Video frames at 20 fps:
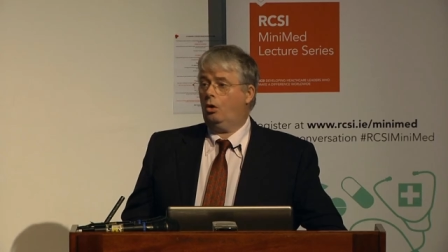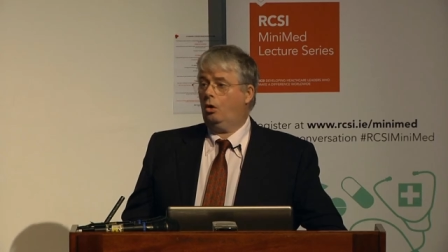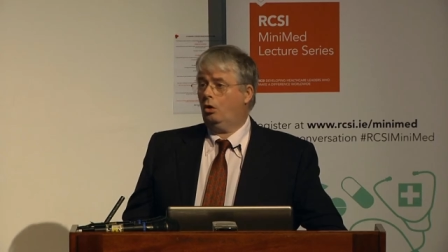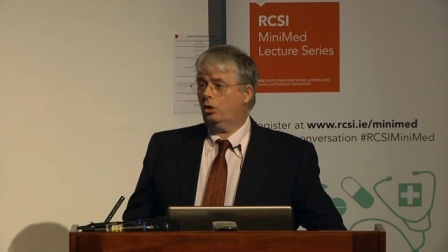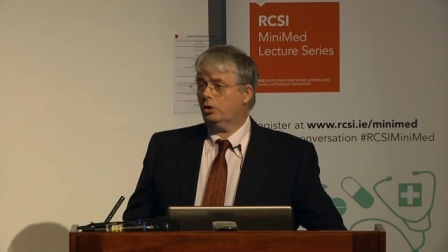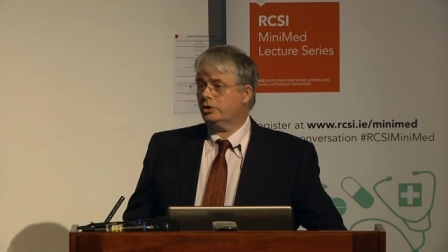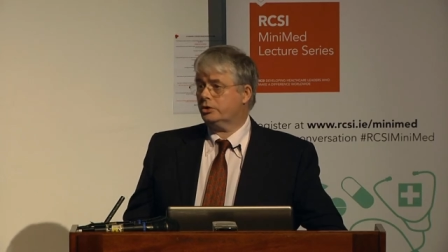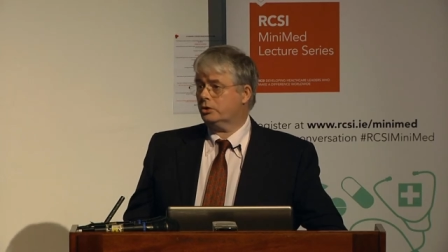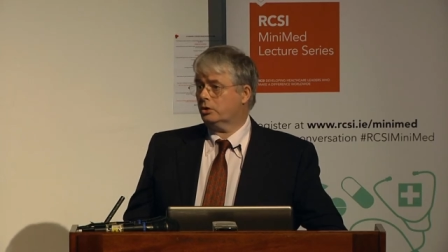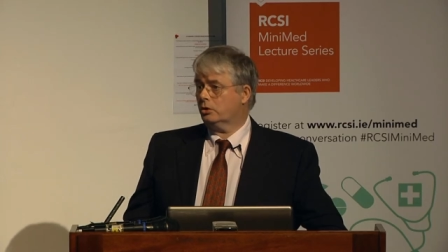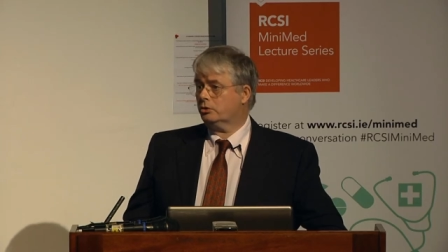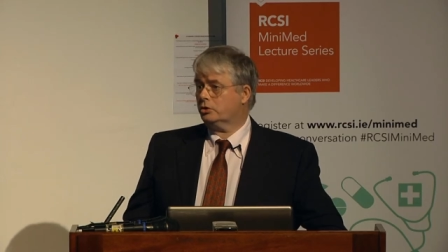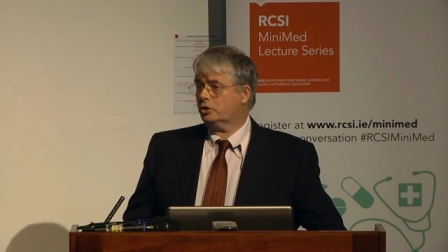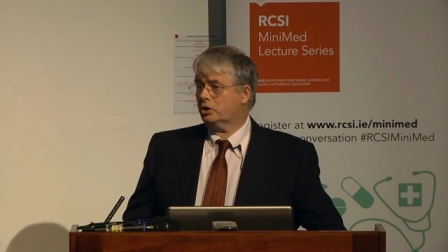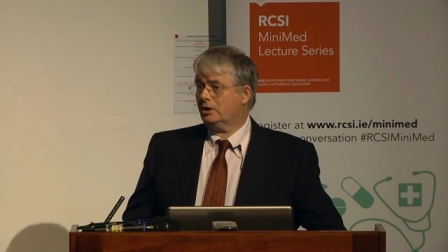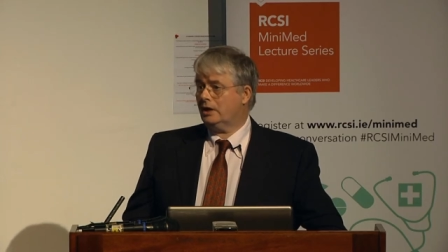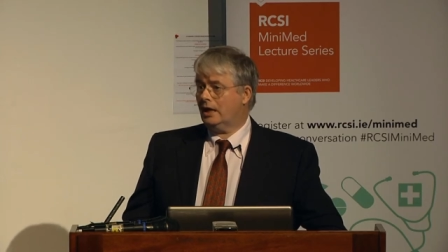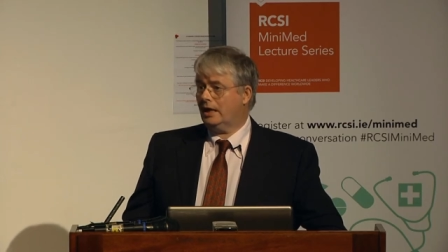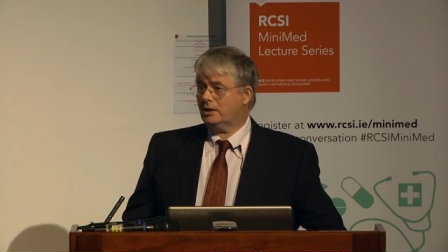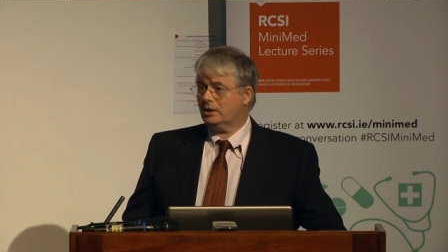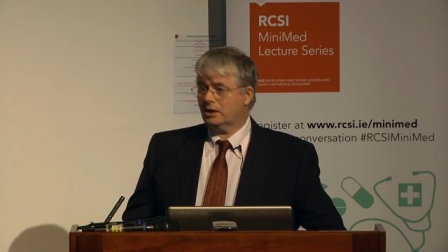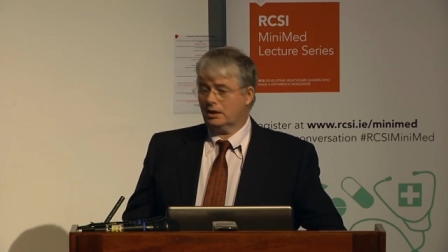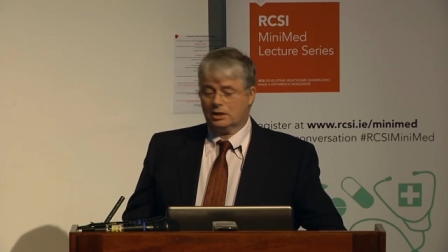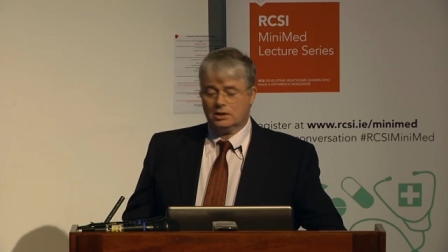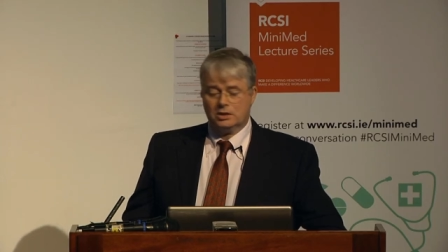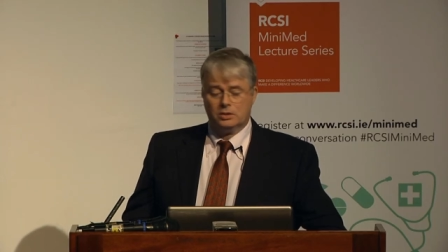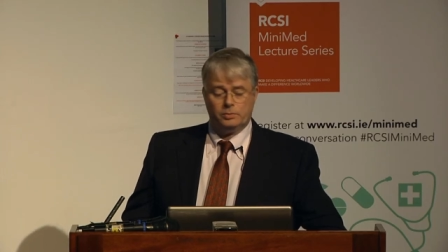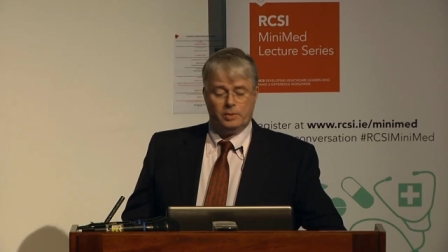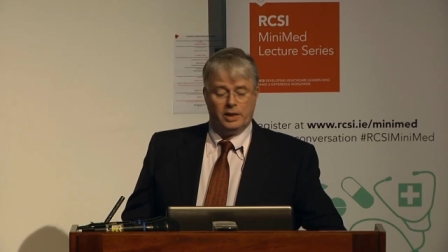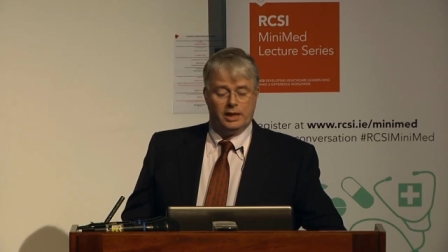Also,
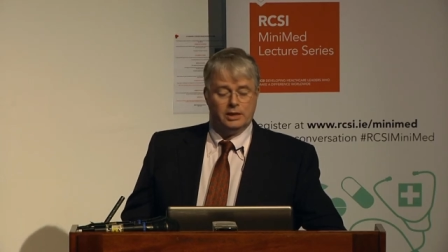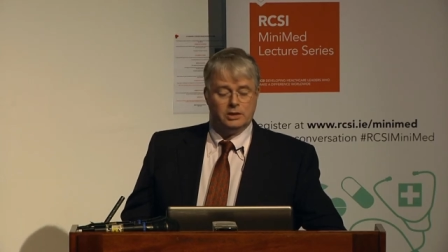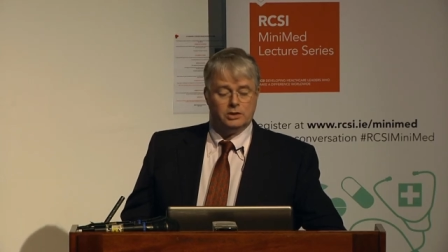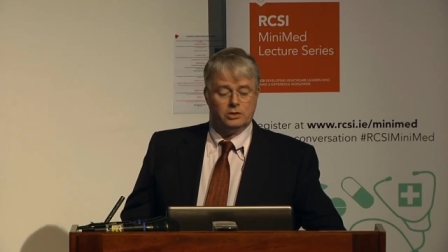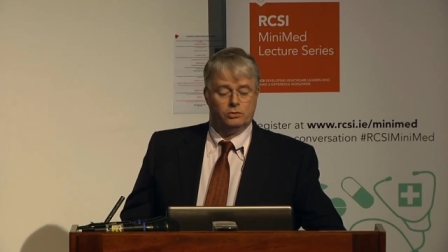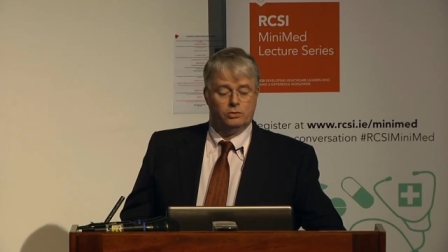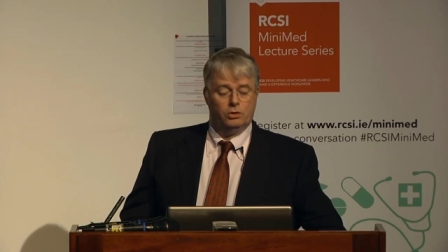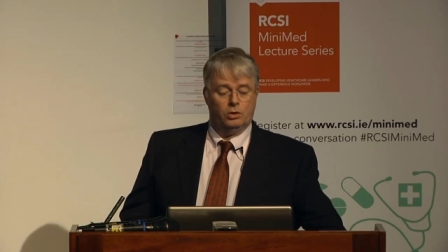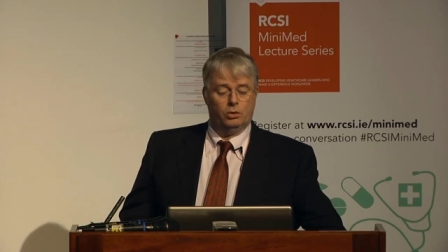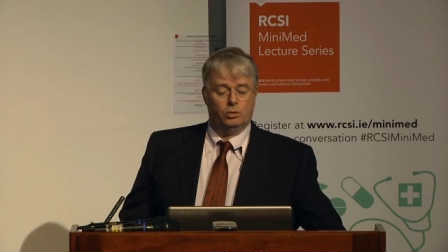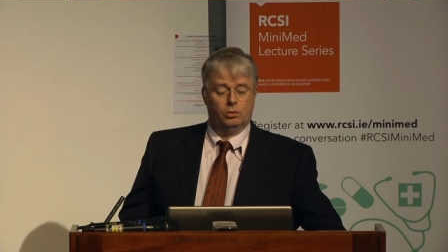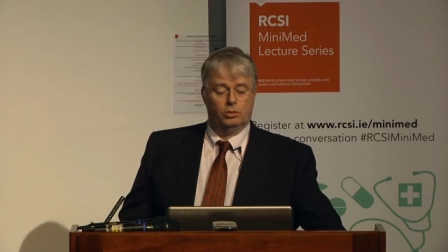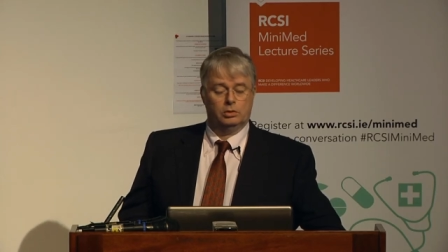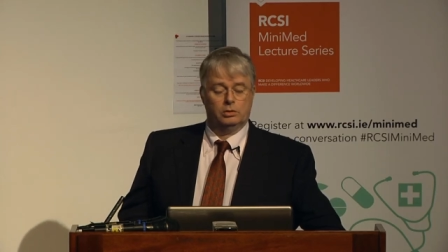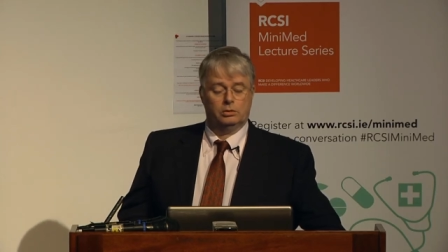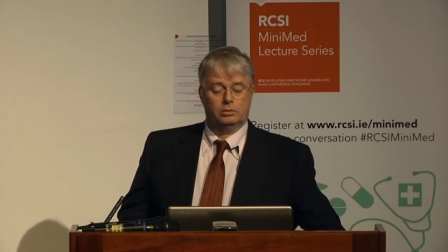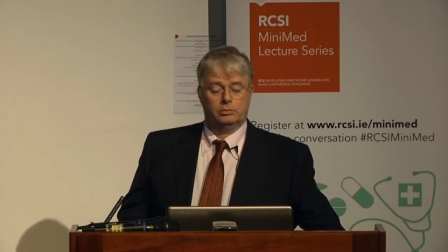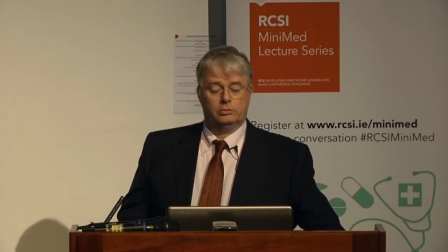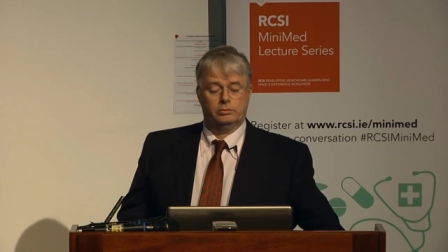genetics plays a role.